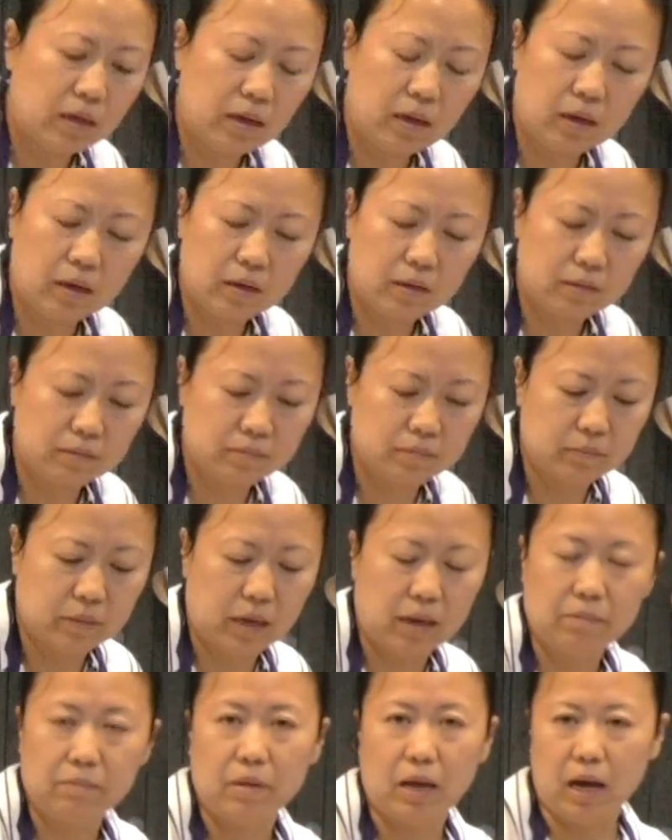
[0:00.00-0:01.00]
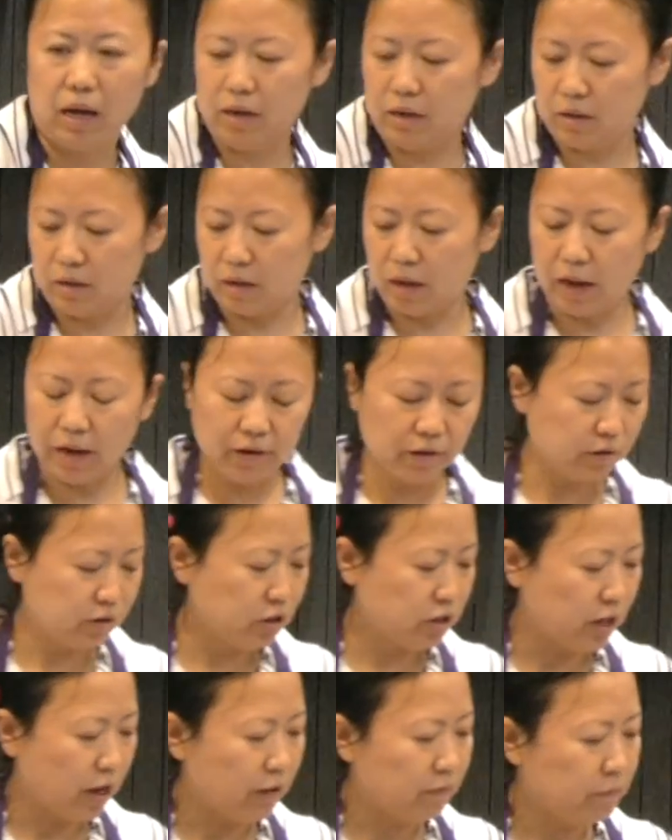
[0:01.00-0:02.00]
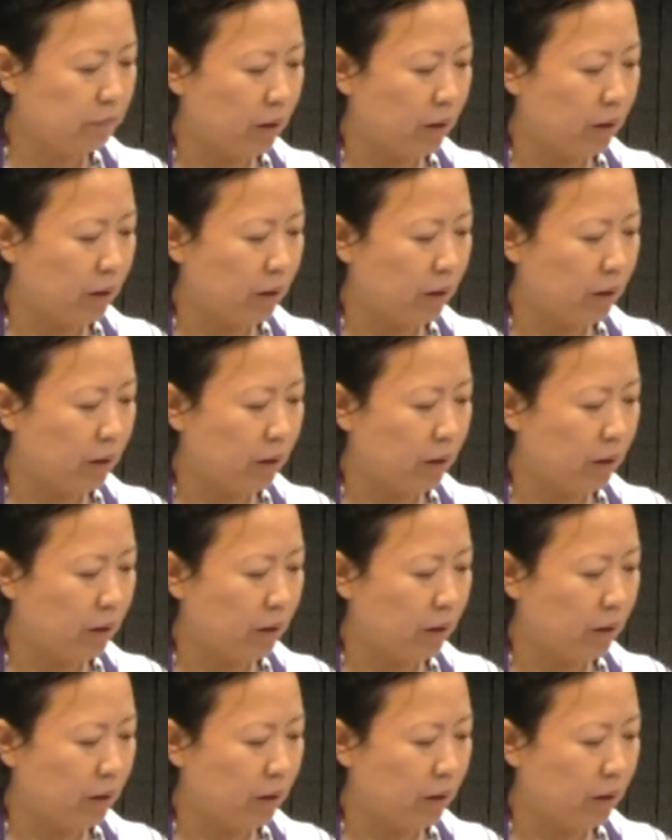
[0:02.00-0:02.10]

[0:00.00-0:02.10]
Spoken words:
I'm not an Iron Chef,